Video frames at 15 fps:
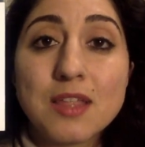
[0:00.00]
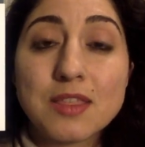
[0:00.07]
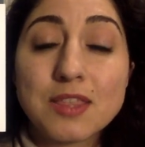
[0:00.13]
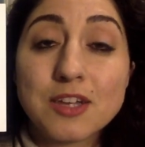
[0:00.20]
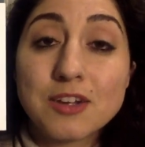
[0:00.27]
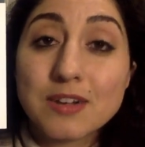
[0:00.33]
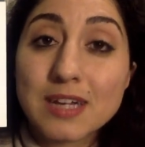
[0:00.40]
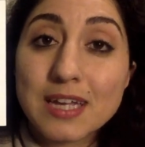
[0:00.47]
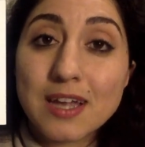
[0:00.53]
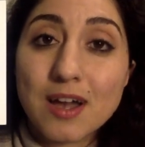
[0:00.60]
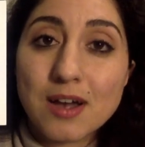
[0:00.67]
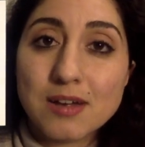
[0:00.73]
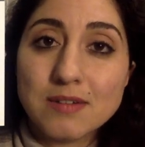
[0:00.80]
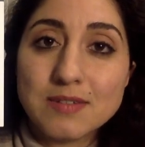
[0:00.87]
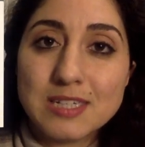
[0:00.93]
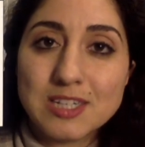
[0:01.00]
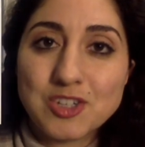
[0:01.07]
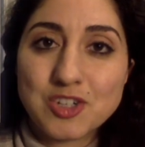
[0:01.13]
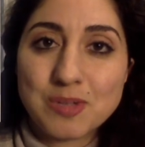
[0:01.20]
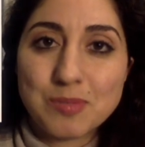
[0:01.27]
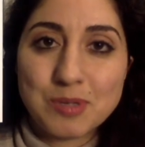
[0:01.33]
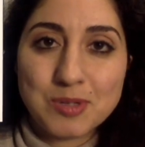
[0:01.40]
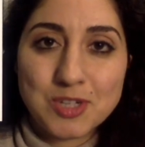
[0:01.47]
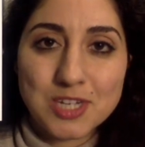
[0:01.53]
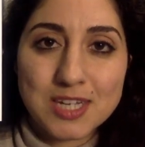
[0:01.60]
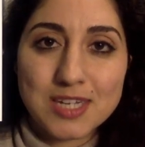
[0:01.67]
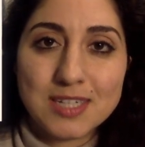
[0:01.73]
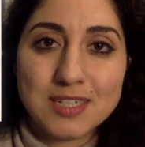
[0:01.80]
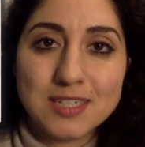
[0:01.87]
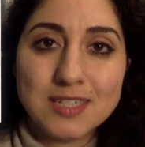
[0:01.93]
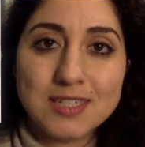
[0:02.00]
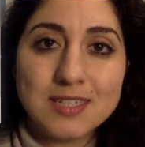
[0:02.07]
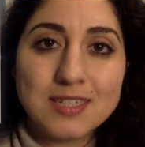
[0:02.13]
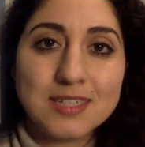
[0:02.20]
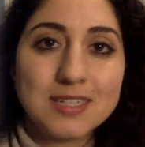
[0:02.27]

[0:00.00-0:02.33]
theory of distribution,